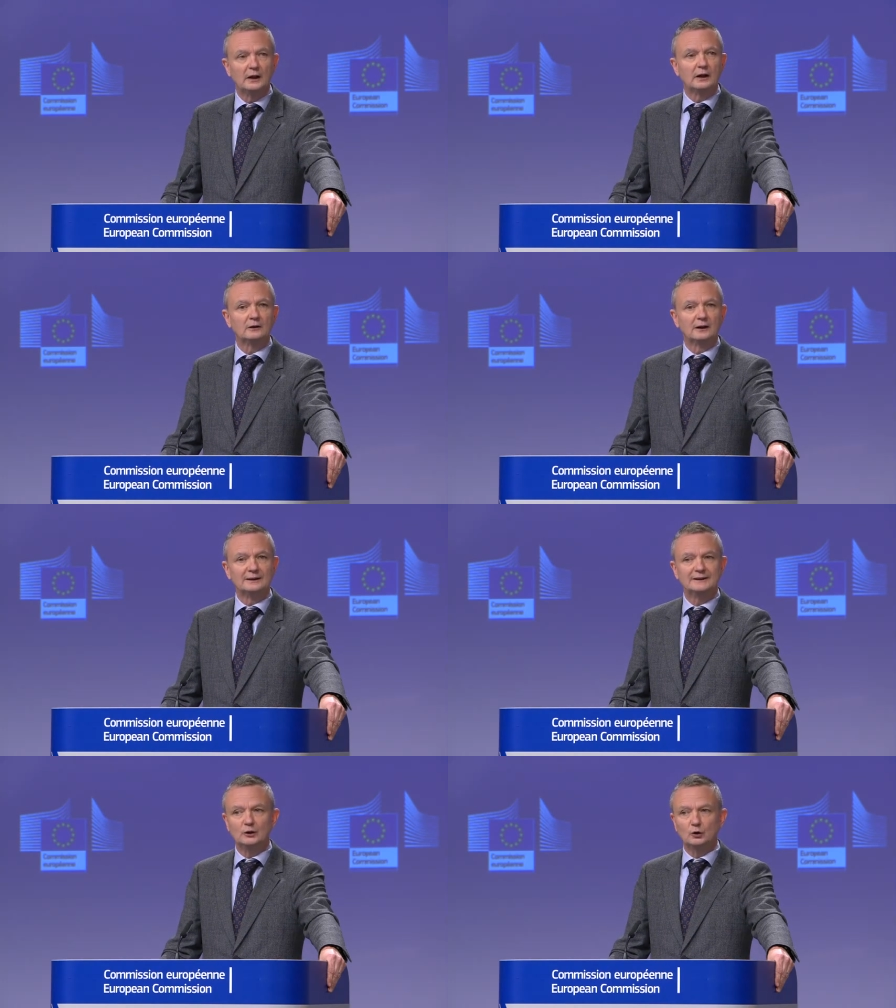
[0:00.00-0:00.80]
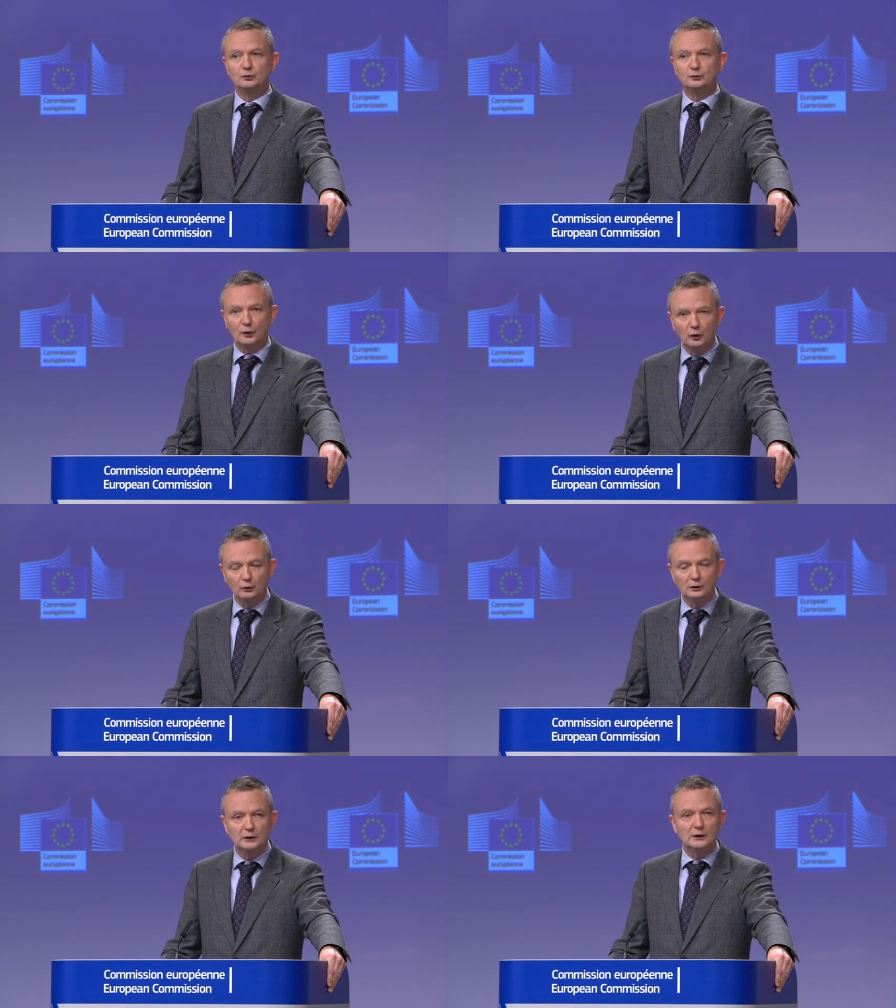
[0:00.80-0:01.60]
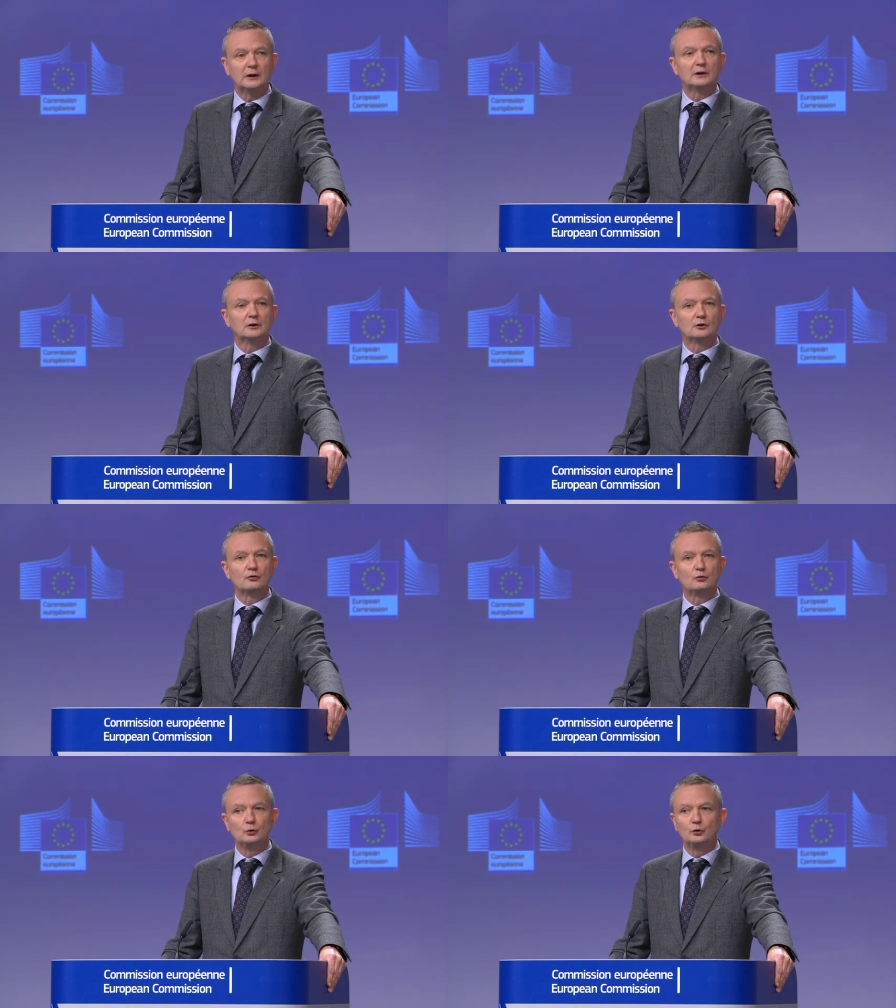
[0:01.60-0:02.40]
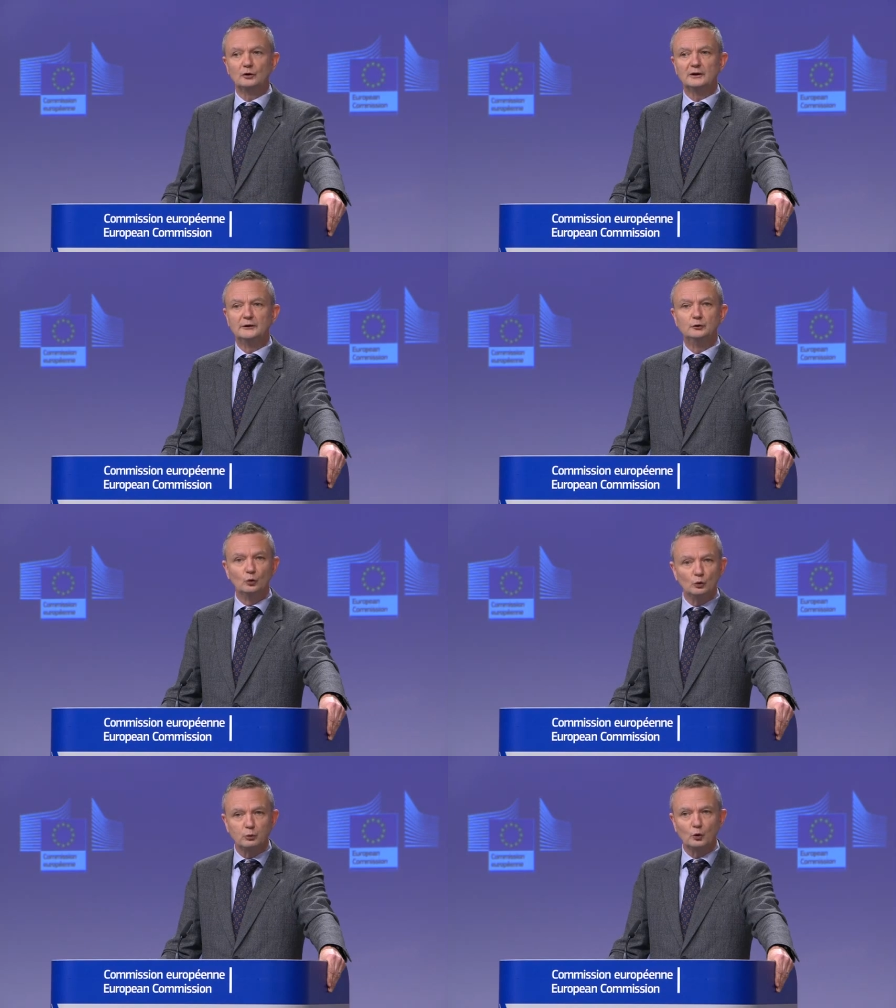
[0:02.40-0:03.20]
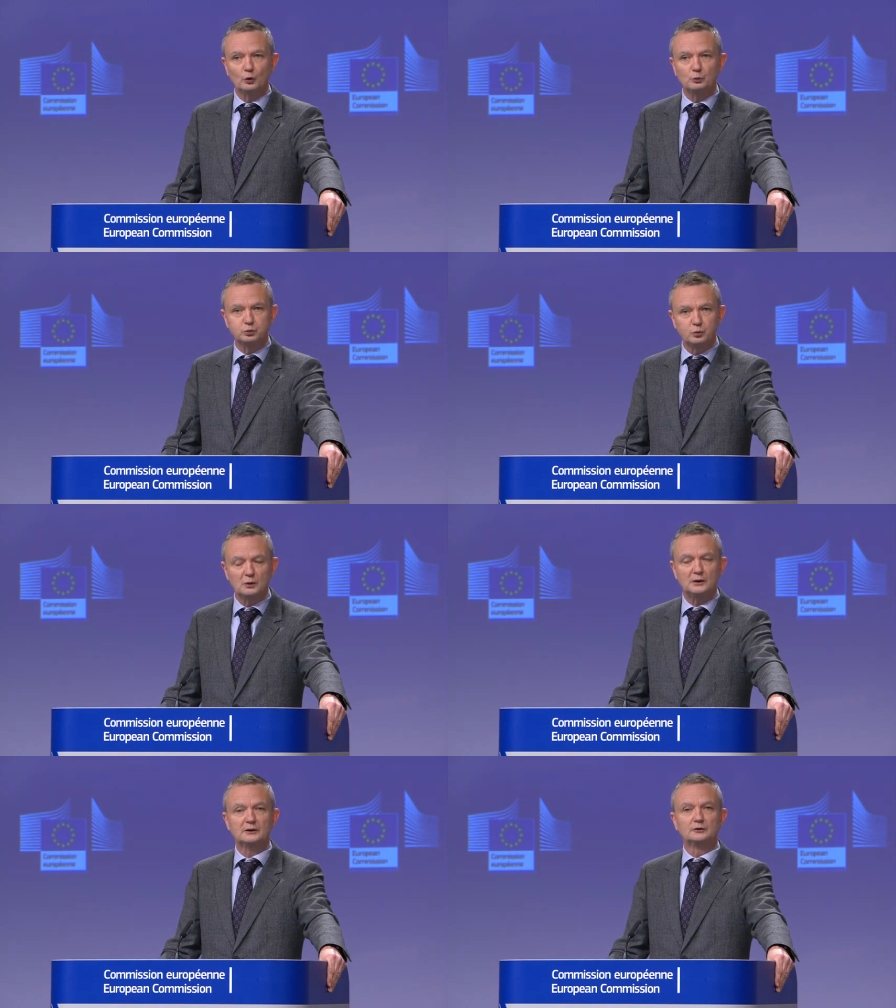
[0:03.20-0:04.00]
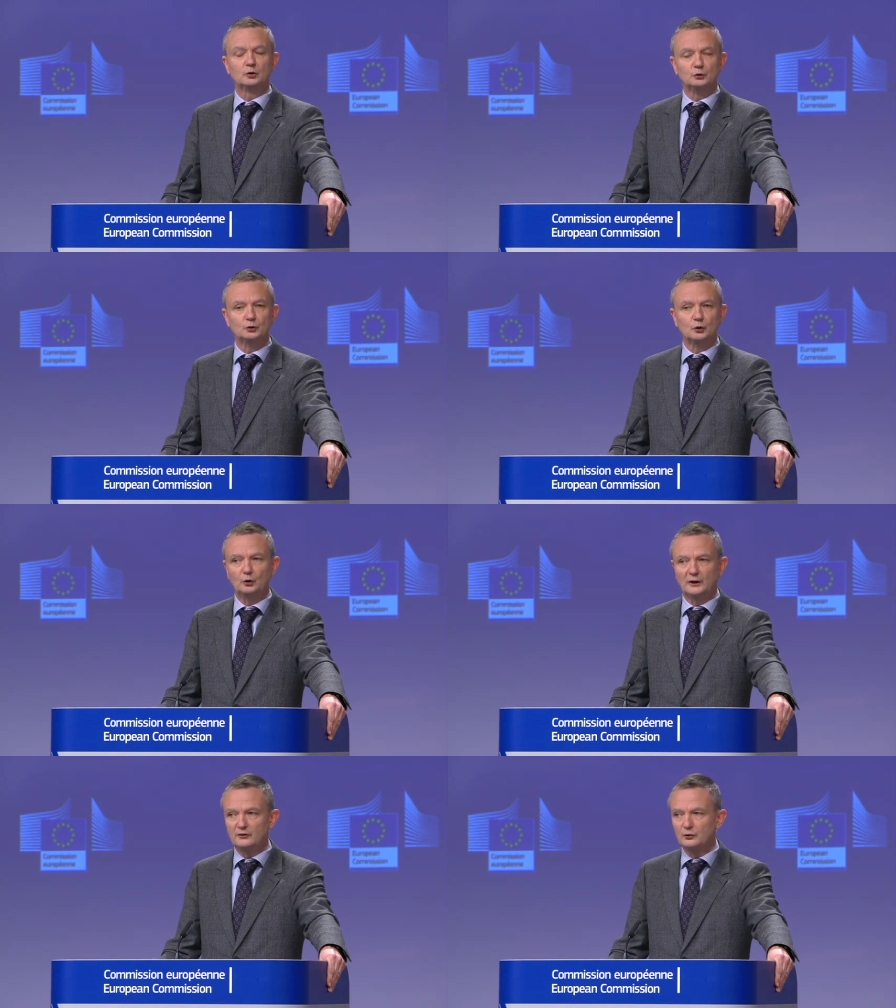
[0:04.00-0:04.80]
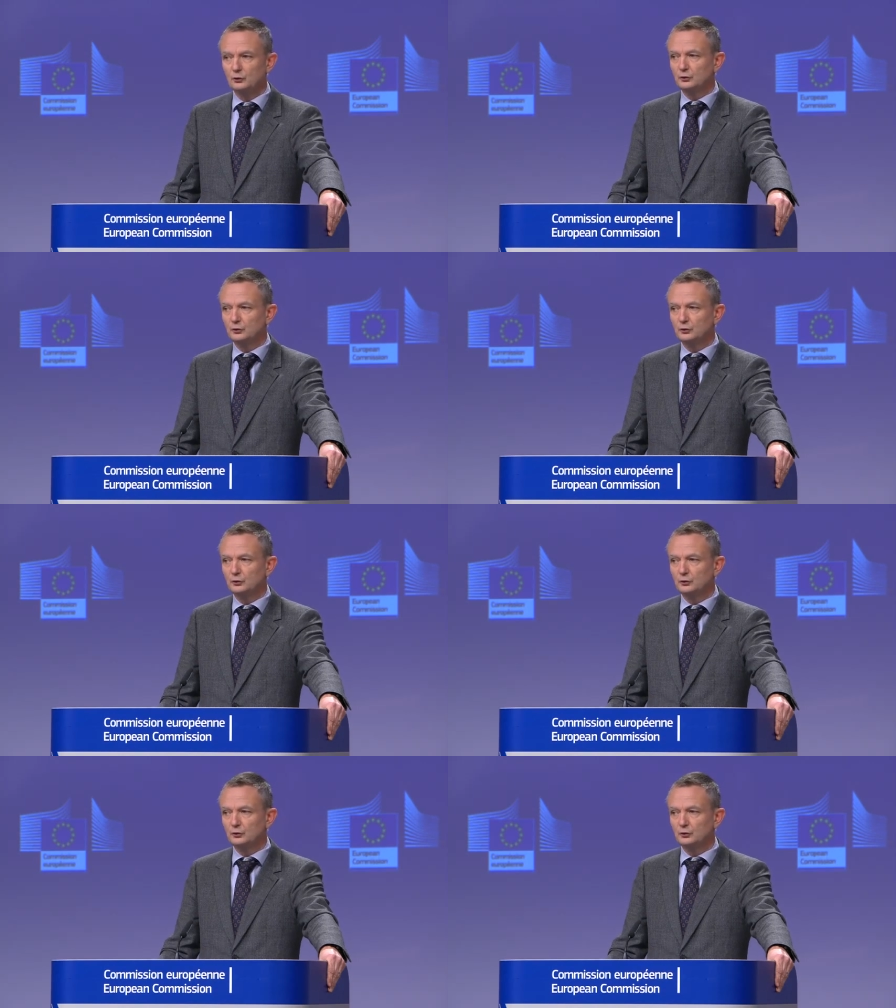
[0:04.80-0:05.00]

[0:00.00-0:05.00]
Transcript: Uh, there was dialogue, a very frank dialogue with the Russian authorities,